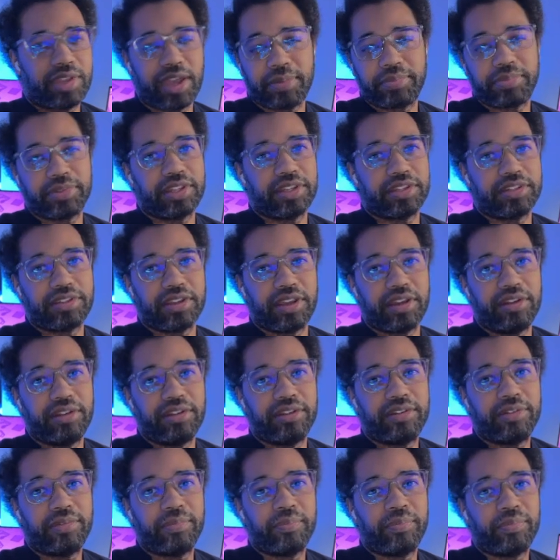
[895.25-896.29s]
cell?
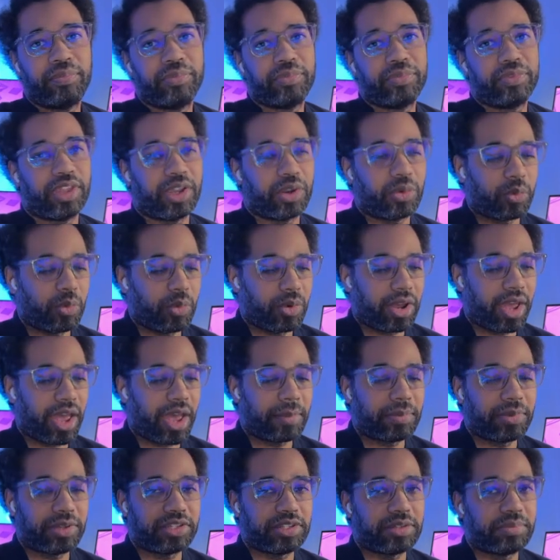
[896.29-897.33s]
Like what
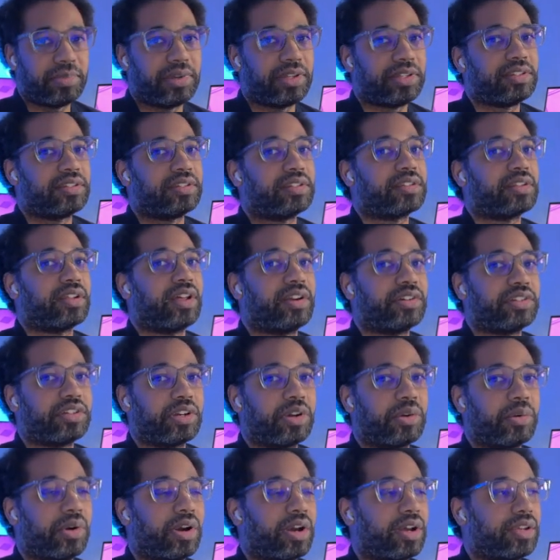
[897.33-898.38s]
happens business logic
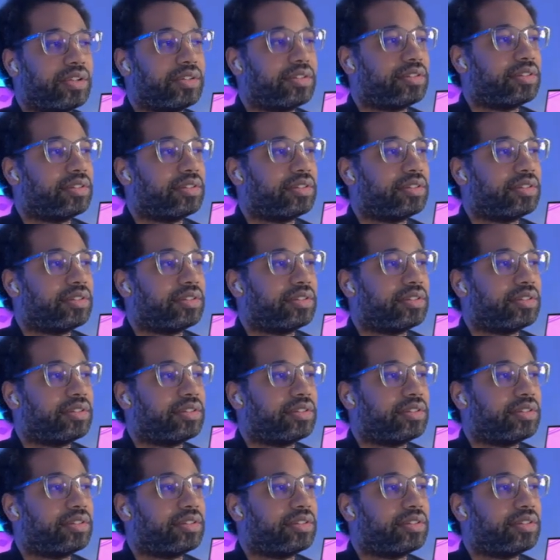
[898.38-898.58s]
wise?